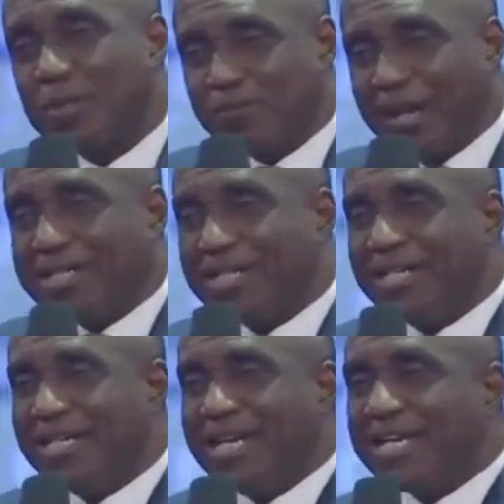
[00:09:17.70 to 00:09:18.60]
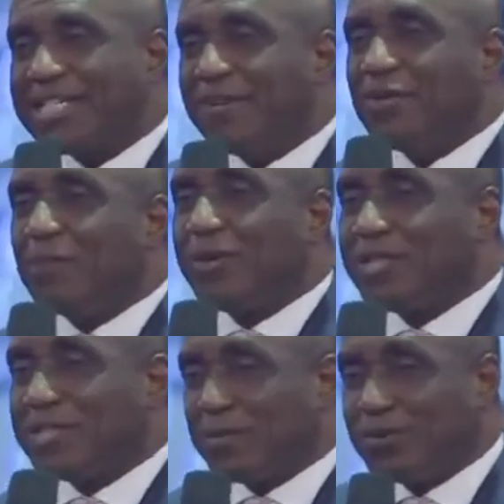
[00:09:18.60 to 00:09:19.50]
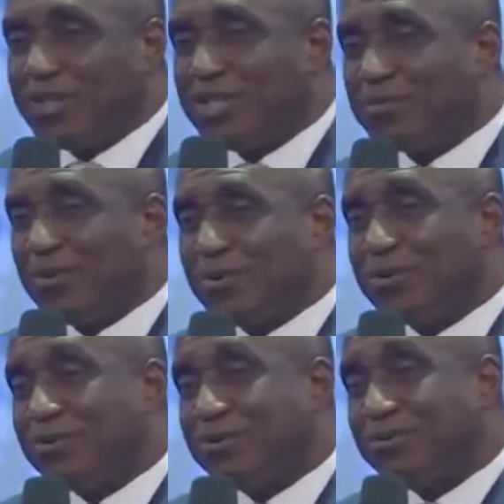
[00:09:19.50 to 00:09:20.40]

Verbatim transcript: prosperity, he has given you principles in this book.